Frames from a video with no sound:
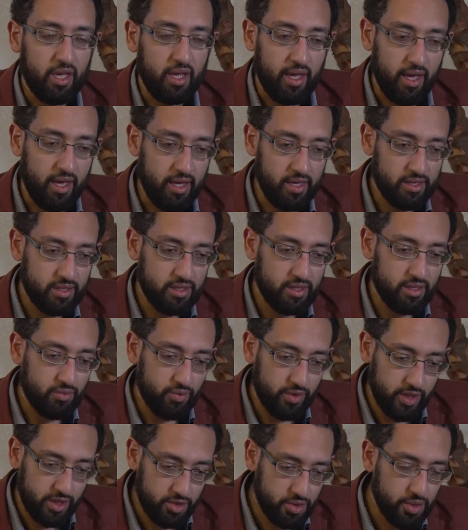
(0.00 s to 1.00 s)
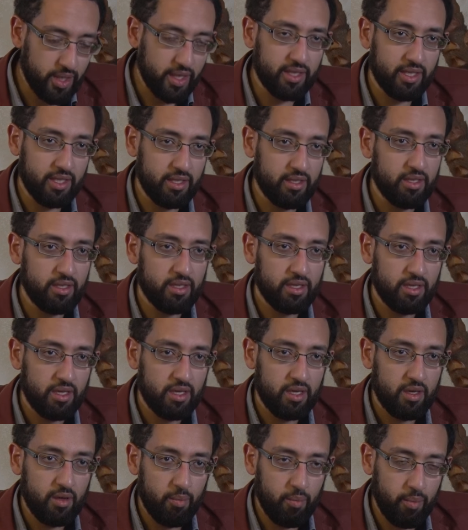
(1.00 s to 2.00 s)
is restricted
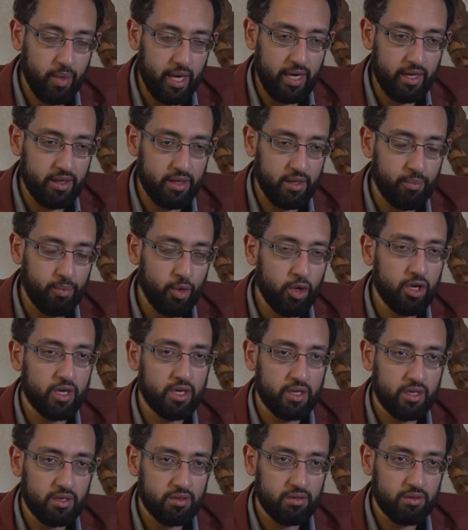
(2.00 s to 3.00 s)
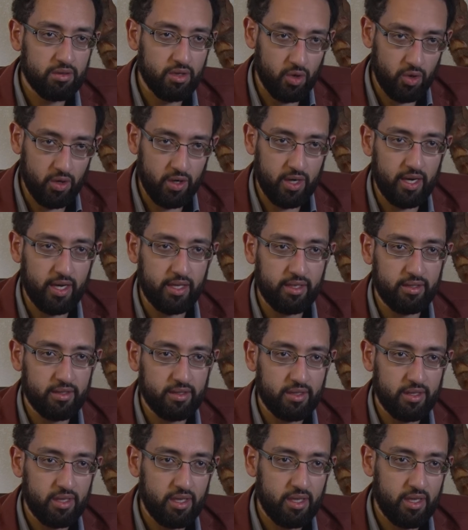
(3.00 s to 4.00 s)
by the book, the Quran,
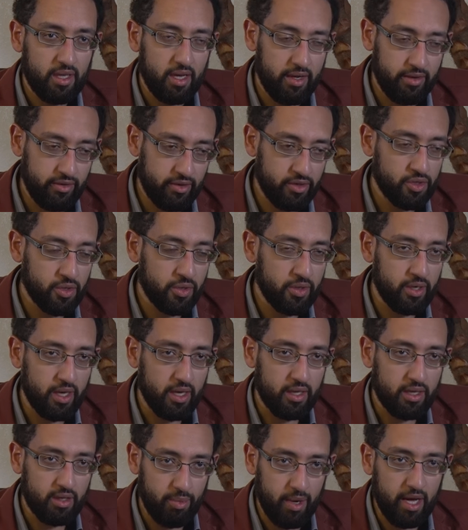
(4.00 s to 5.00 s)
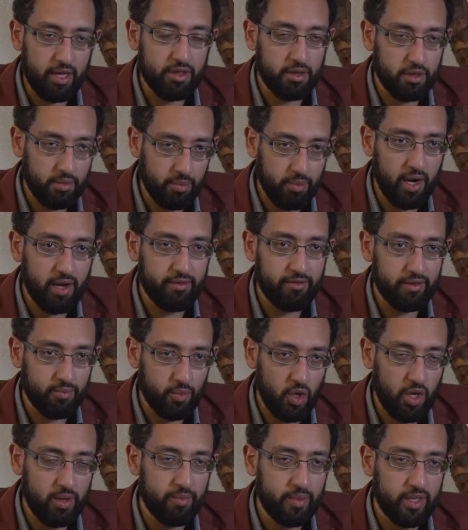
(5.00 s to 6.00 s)
and the Sunnah, the path of the Prophet
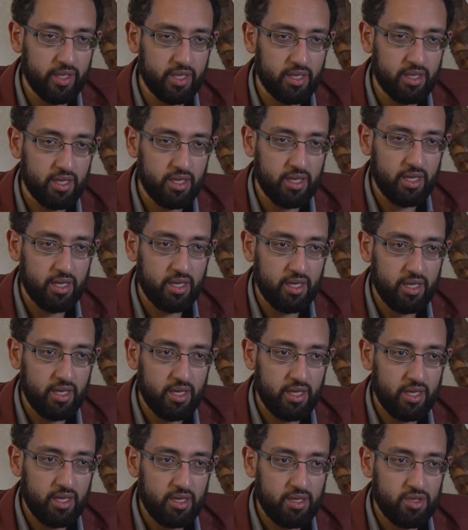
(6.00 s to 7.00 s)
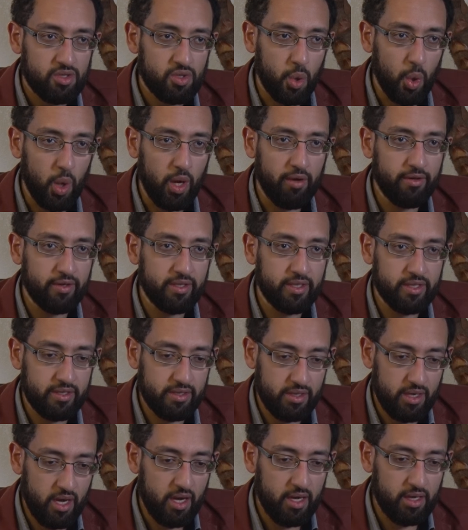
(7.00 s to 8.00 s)
Muhammad. So whoever does
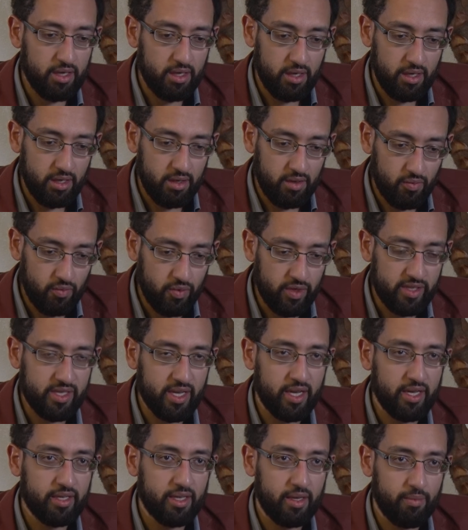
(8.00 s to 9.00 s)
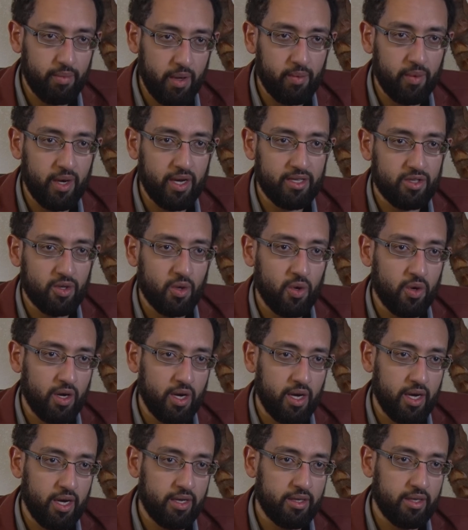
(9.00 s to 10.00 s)
not recite and memorize the
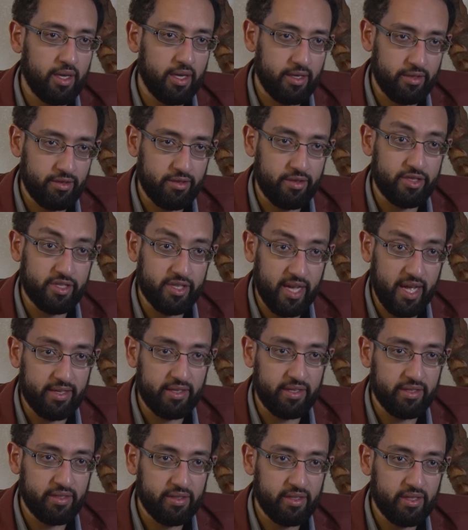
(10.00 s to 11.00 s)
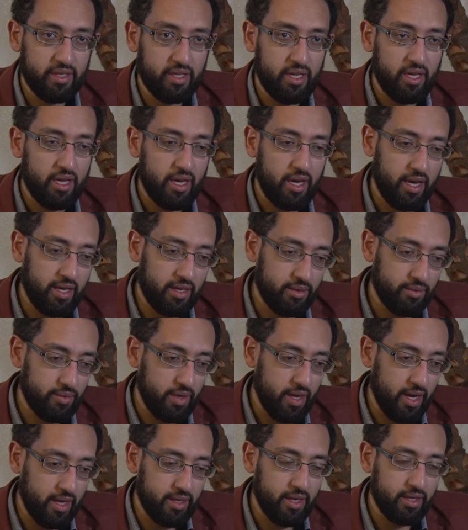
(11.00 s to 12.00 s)
Quran and understand it, and
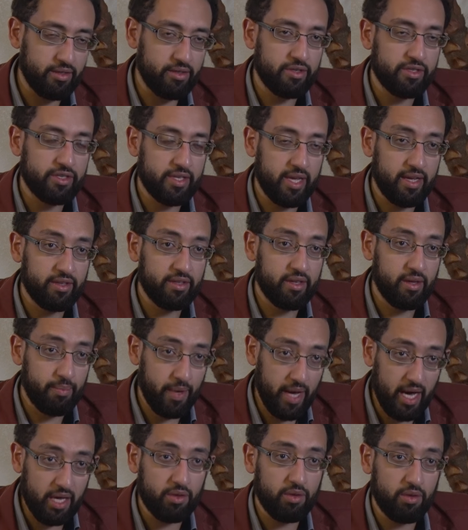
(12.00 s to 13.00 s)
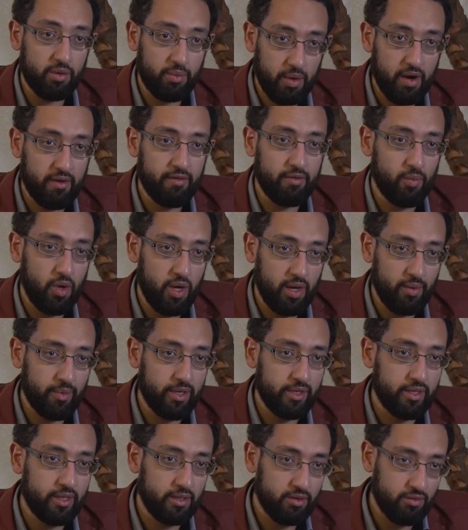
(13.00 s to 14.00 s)
understand the path of the Prophet
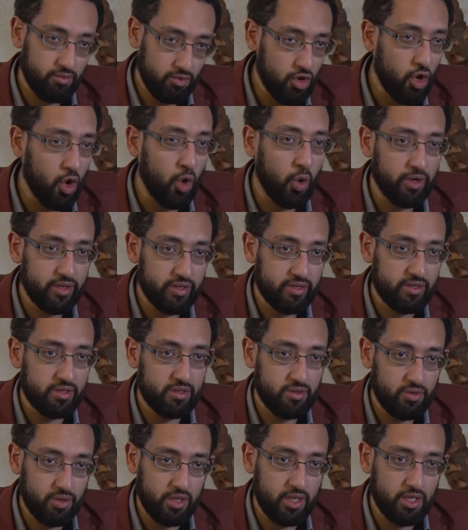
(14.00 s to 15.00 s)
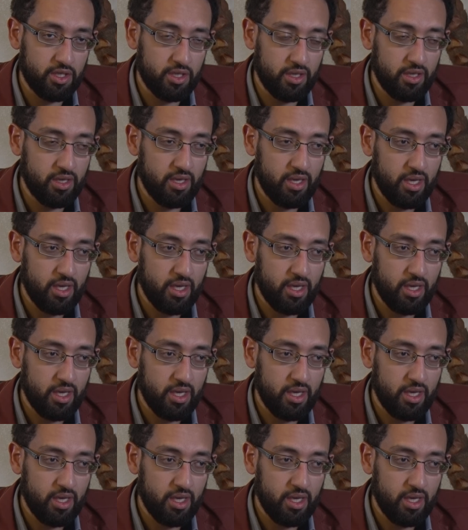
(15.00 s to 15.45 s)
Muhammad and know his tradition,